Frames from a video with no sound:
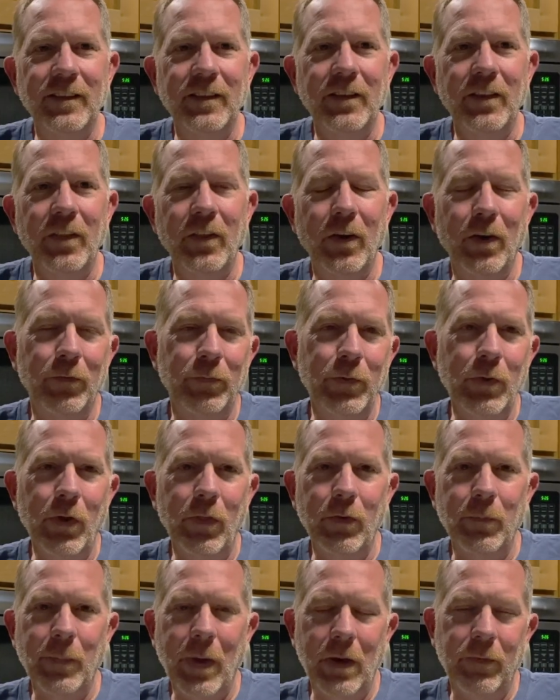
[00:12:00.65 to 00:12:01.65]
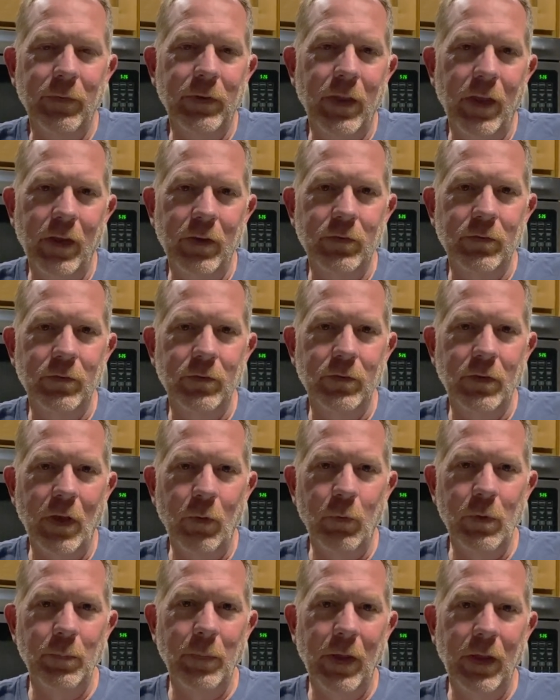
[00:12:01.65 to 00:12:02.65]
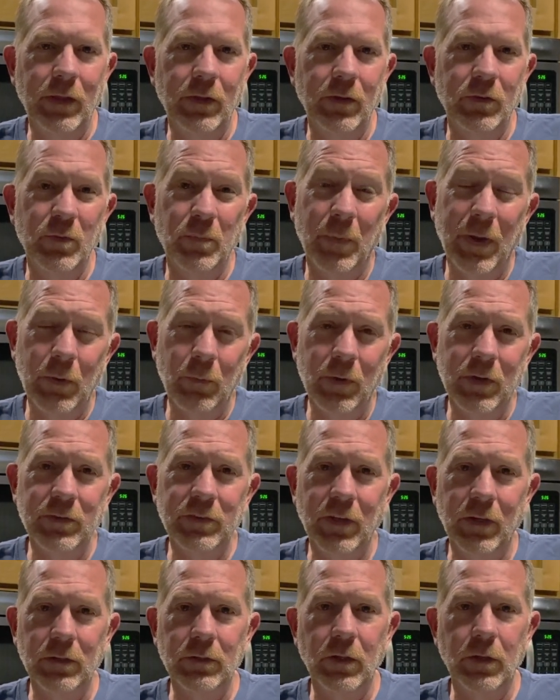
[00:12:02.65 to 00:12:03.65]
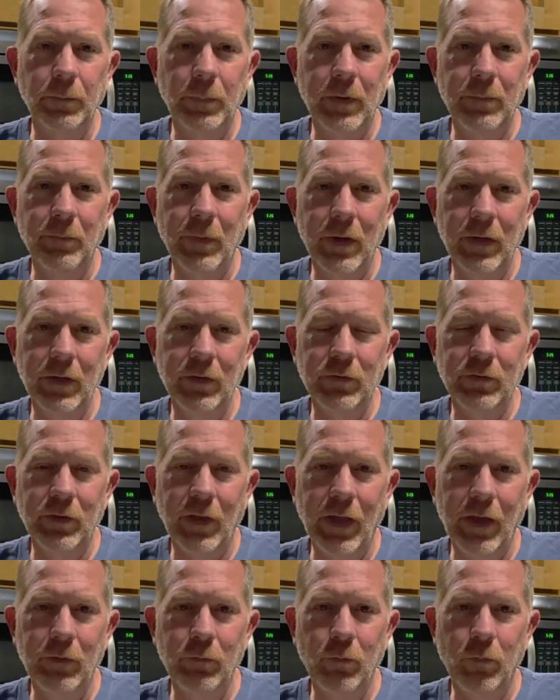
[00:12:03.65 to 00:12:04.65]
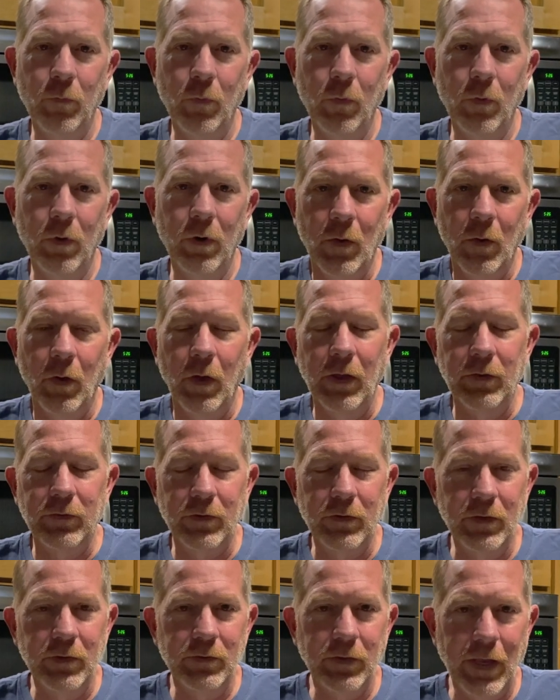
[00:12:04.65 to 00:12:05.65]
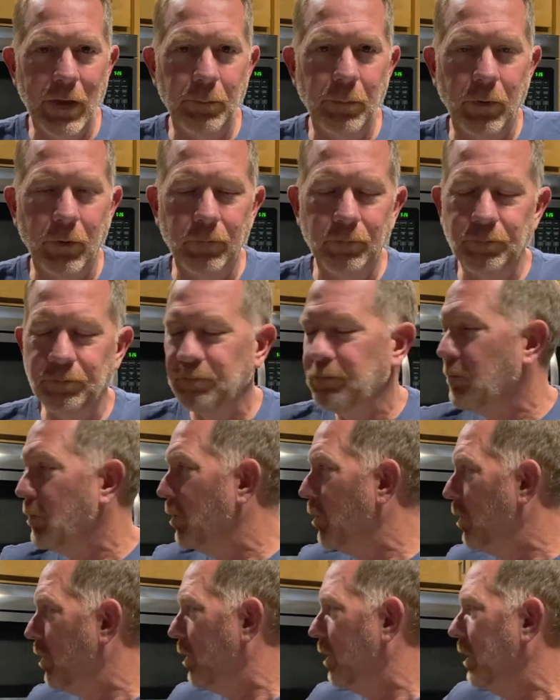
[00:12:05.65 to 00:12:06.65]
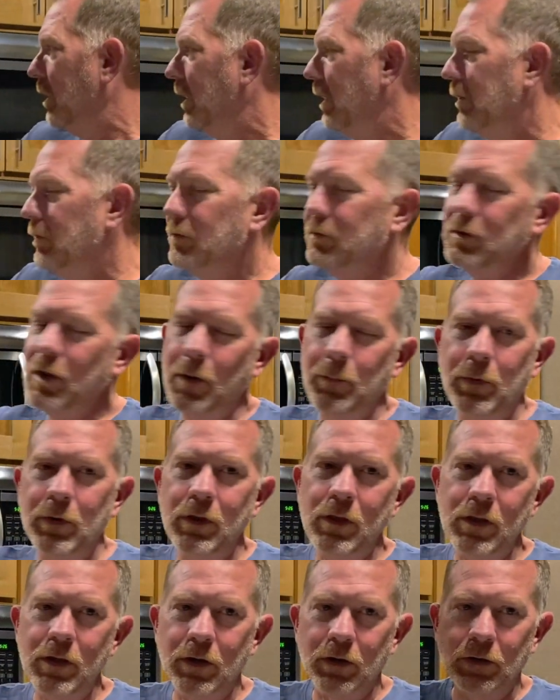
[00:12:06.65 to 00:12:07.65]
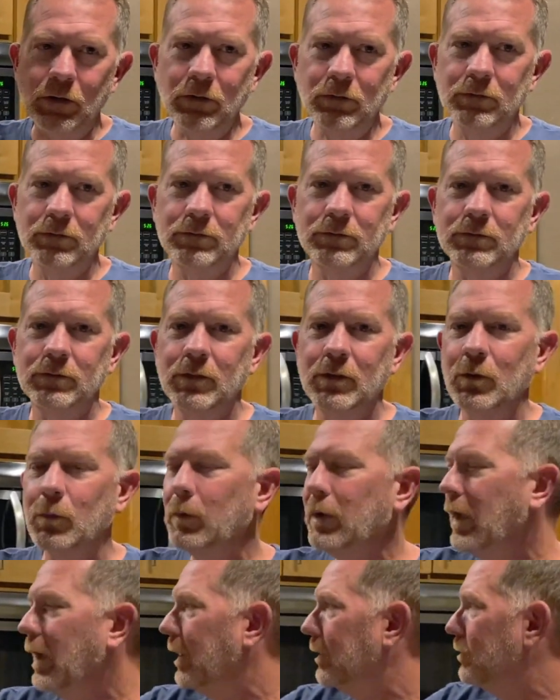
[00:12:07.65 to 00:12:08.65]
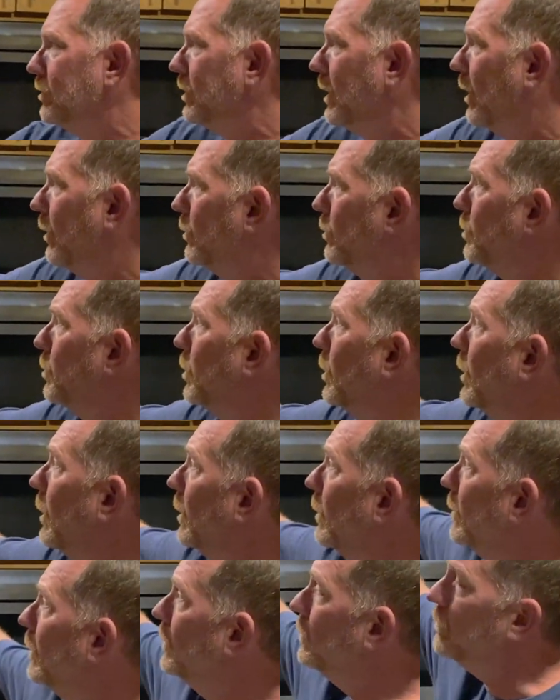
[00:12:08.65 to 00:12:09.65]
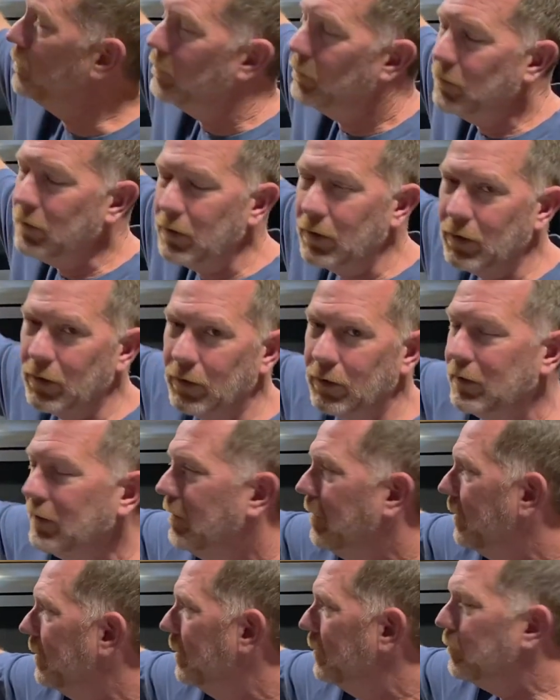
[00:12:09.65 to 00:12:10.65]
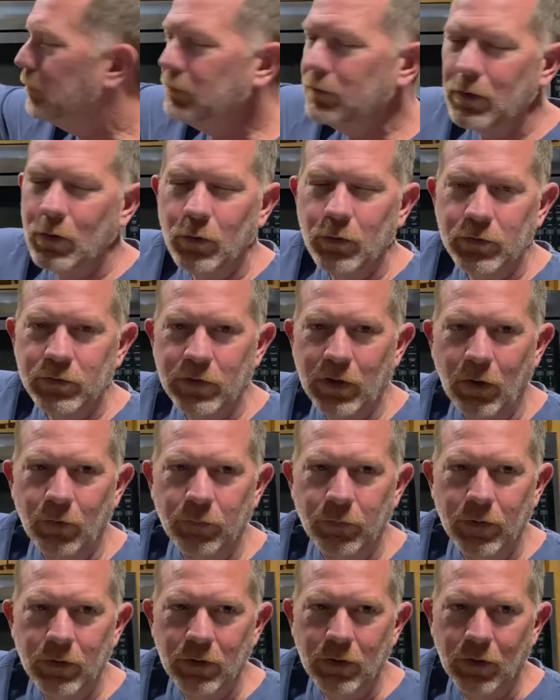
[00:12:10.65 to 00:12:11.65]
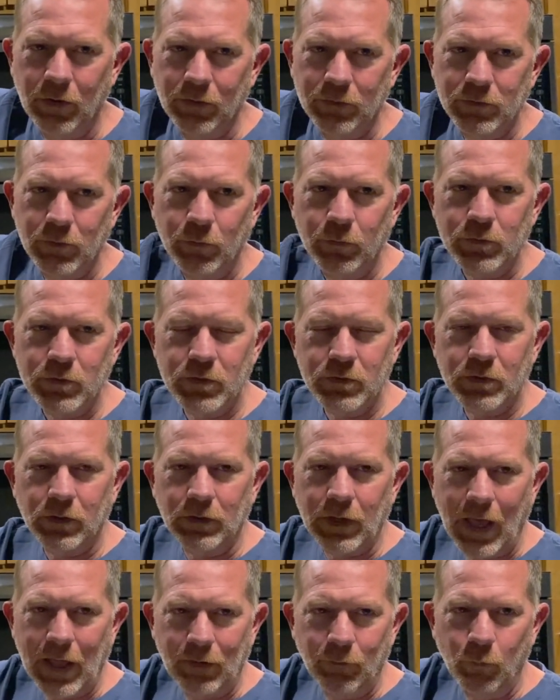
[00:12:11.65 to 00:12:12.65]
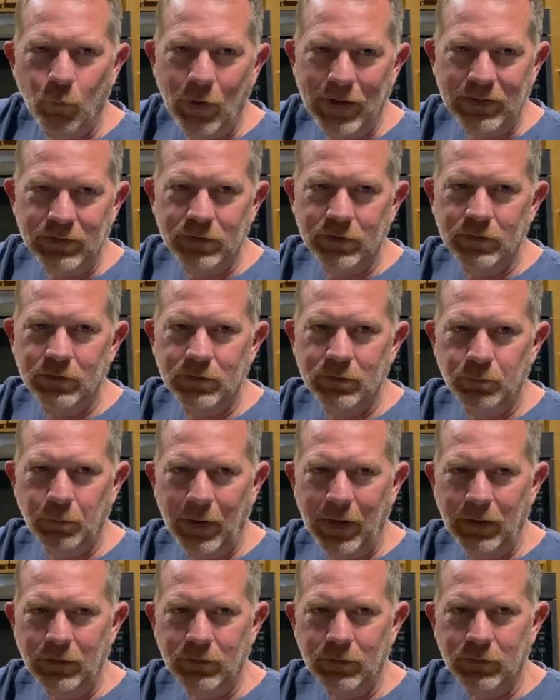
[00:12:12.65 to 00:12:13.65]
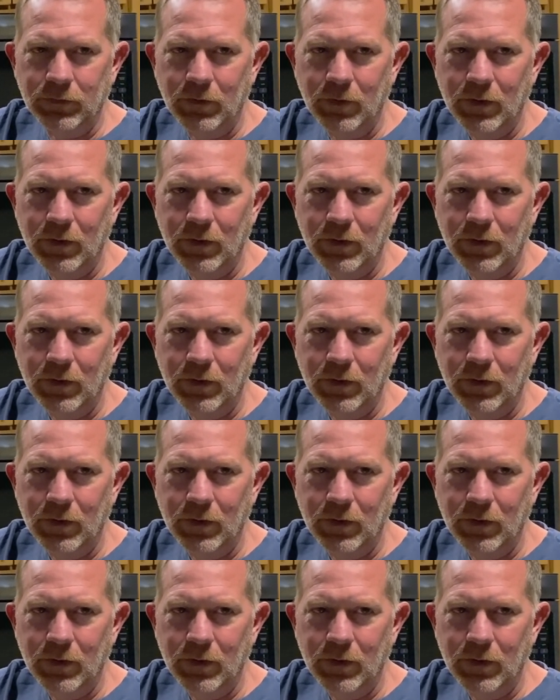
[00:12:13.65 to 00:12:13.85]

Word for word: There are a few other modifications that we made that you might want to set a little bit of money aside for. As an example, in this cupboard here, we had shelves put in, these two here. This was the only shelf in here, so it was just a lot of wasted space.